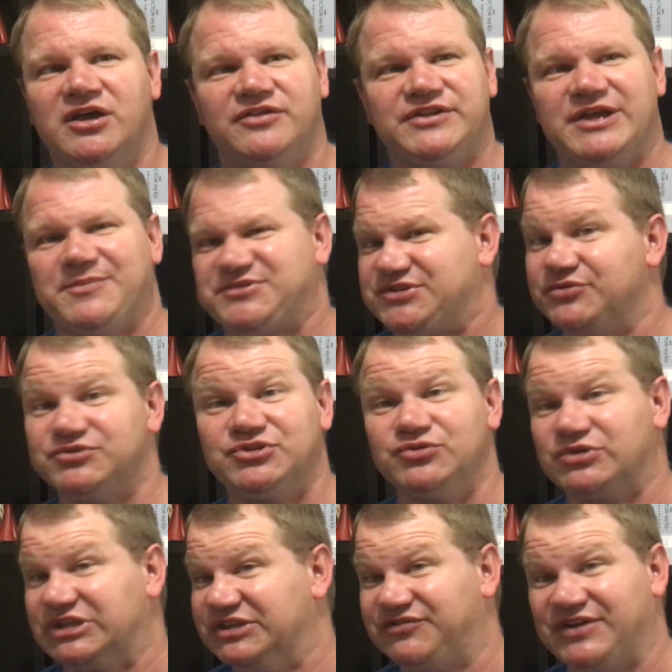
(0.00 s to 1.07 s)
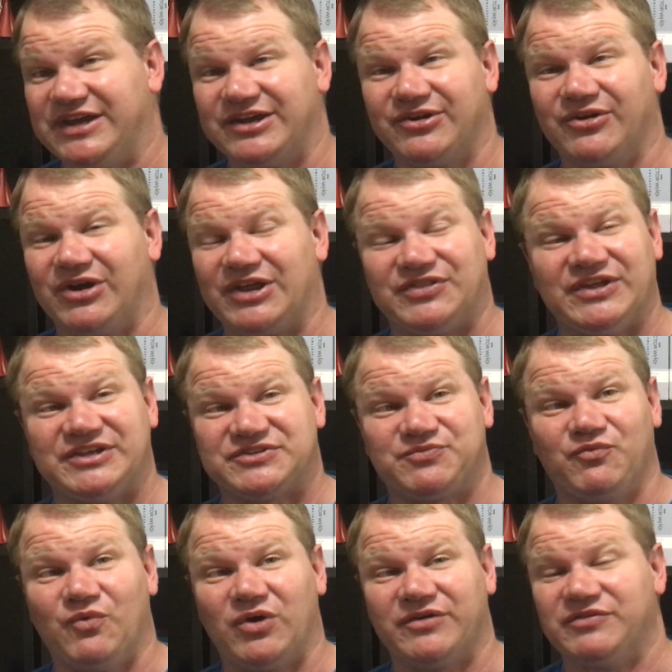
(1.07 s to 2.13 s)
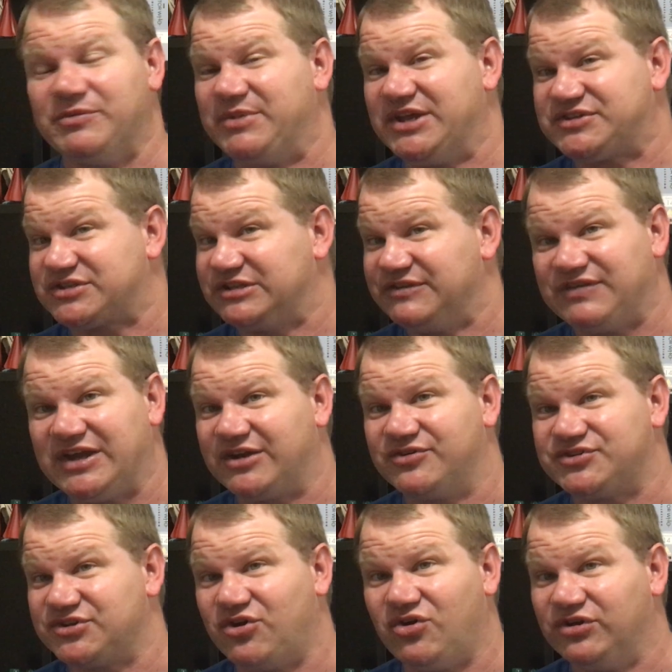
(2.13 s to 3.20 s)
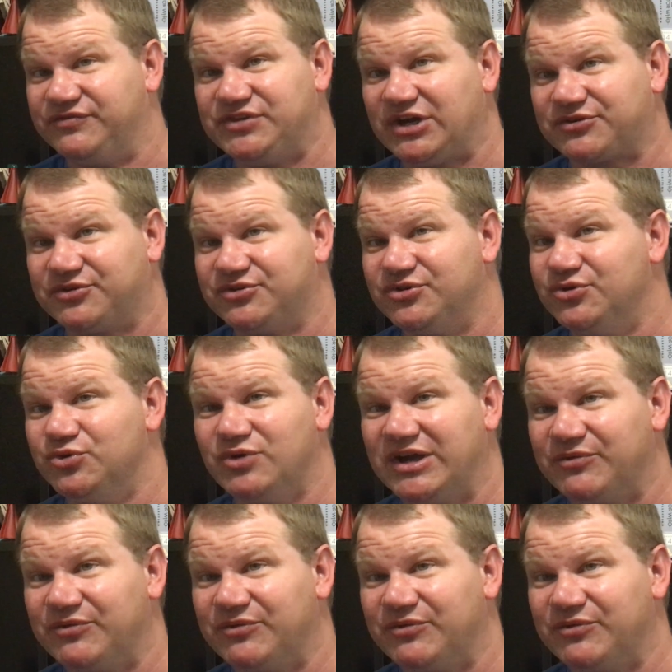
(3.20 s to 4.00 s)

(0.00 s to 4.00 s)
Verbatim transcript: The episode two cliffhanger, I think, is one of the best cliffhangers in all of Doctor Who.